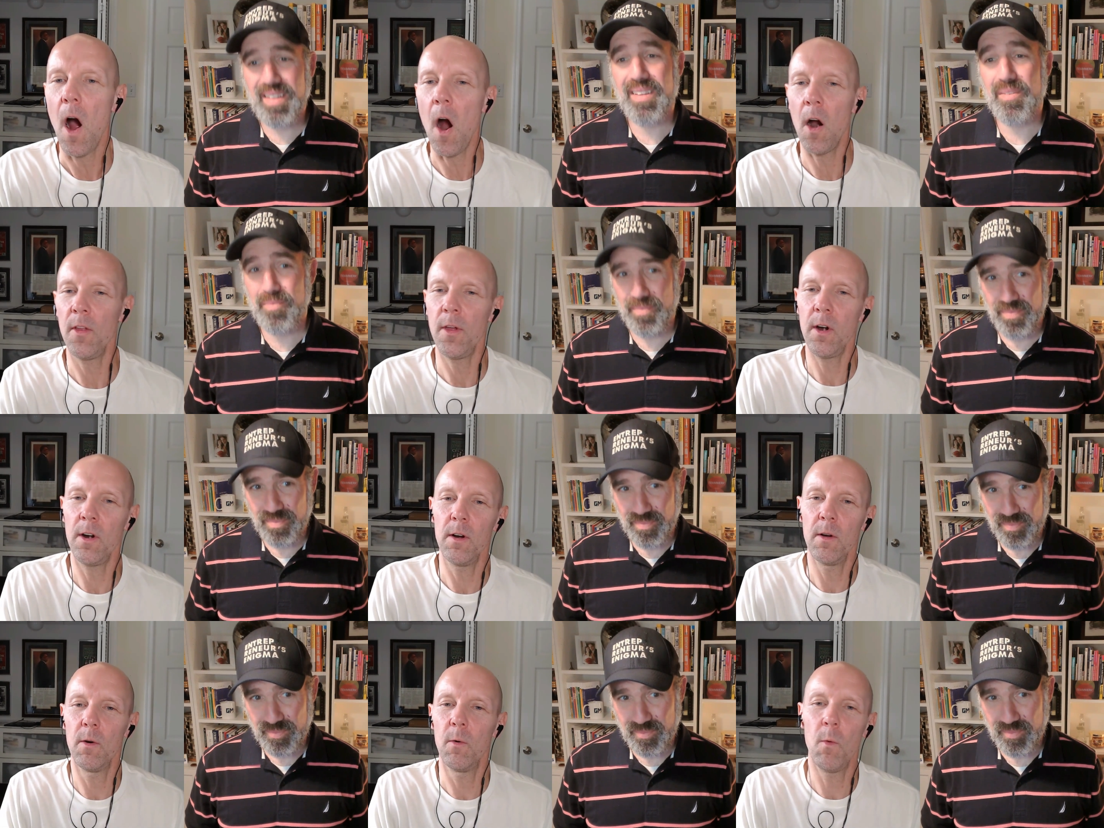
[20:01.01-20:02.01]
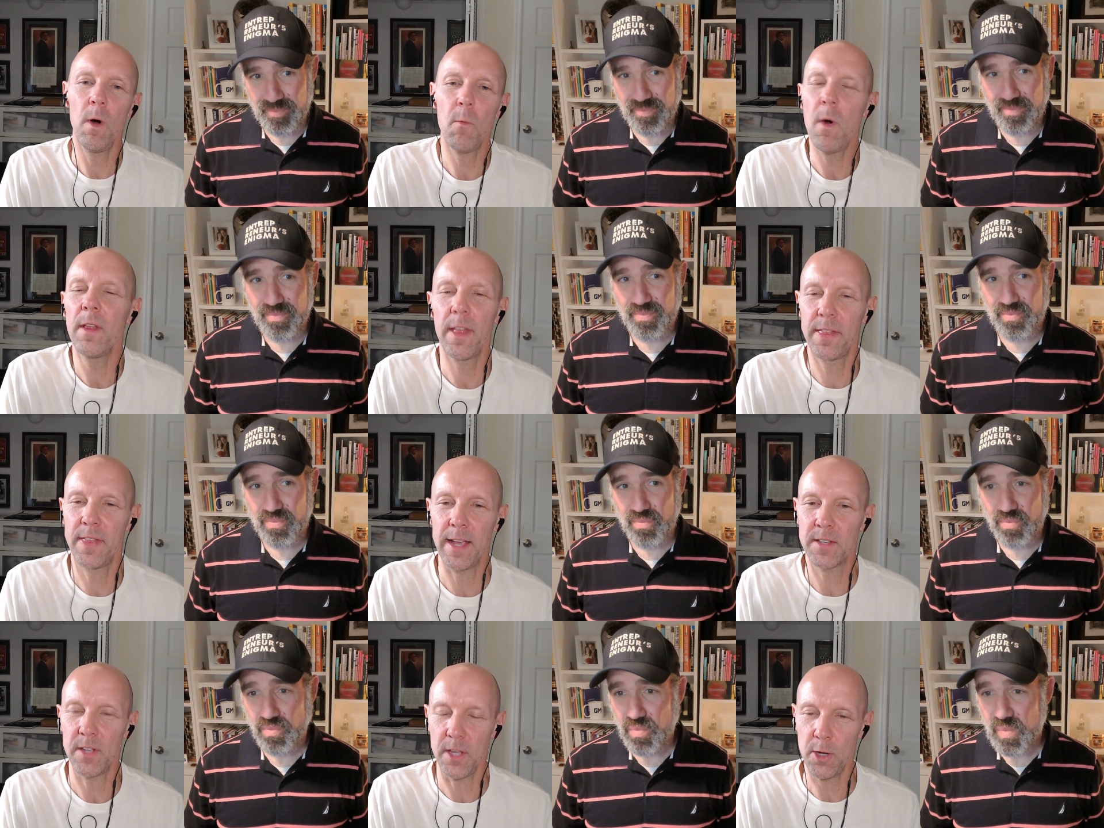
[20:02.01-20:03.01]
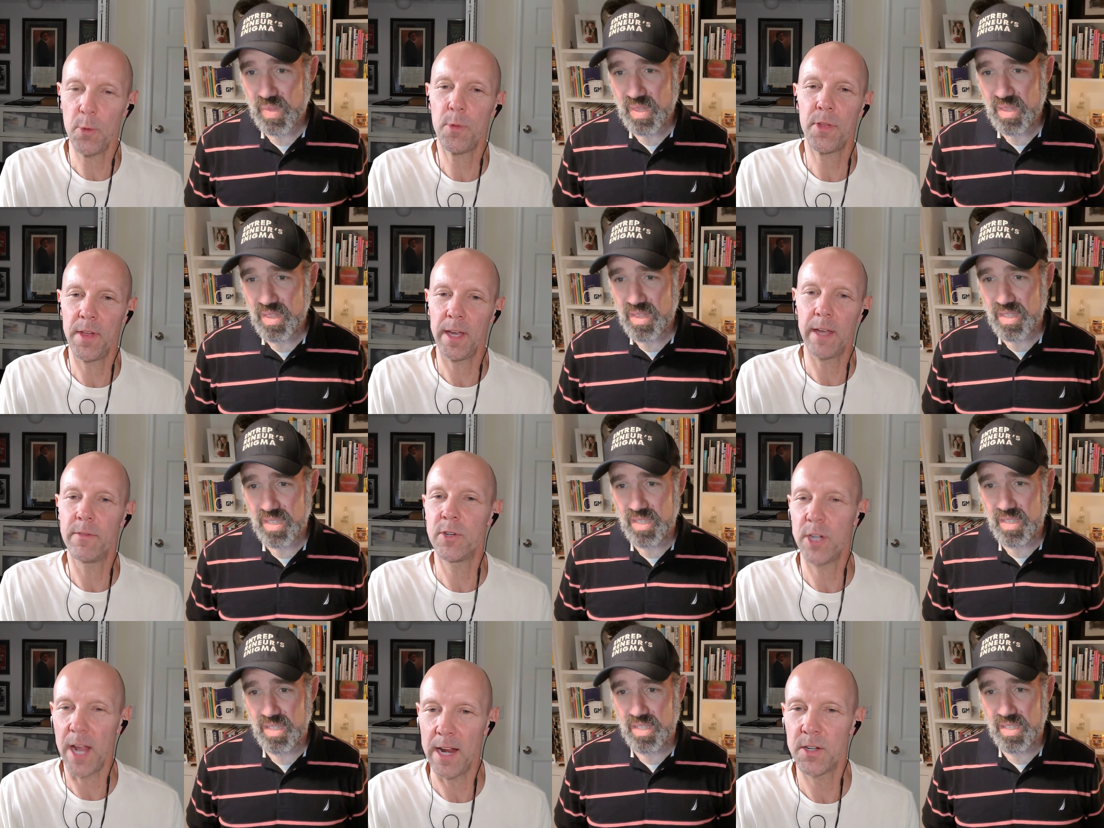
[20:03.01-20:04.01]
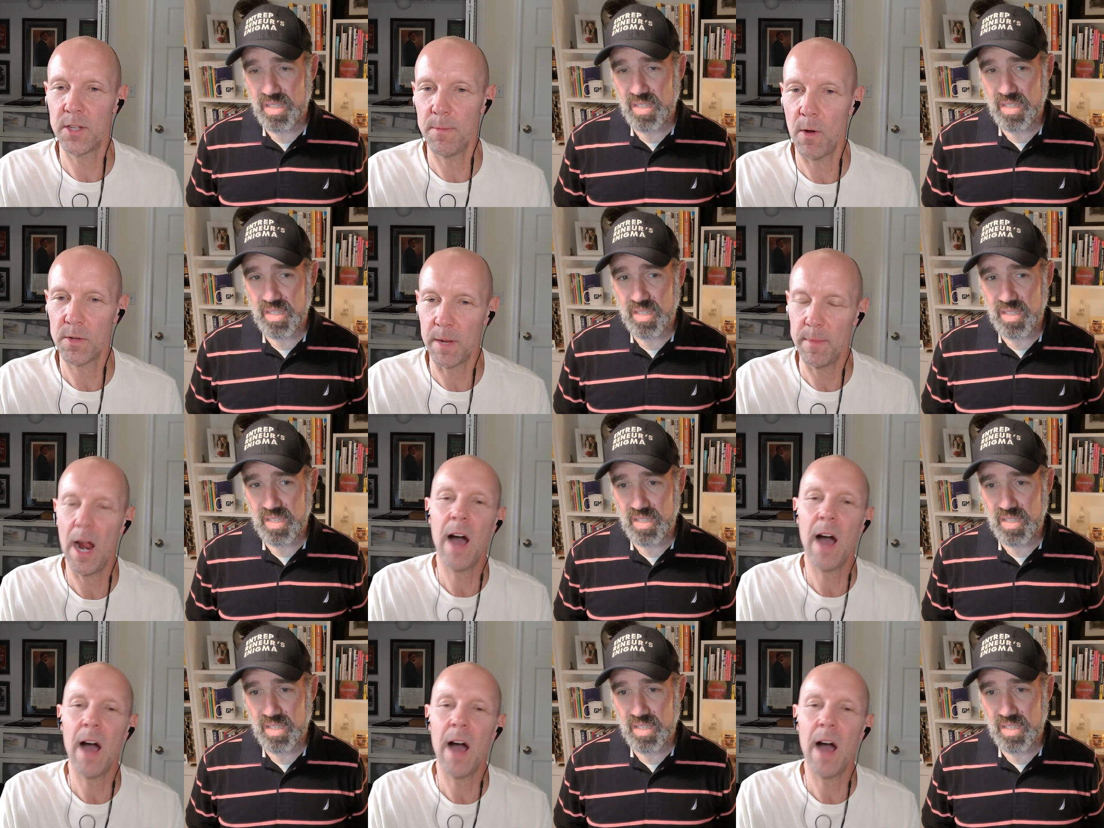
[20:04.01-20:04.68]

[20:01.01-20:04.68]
Speaker 1: are there what, what are the things that you think have changed the most? I mean,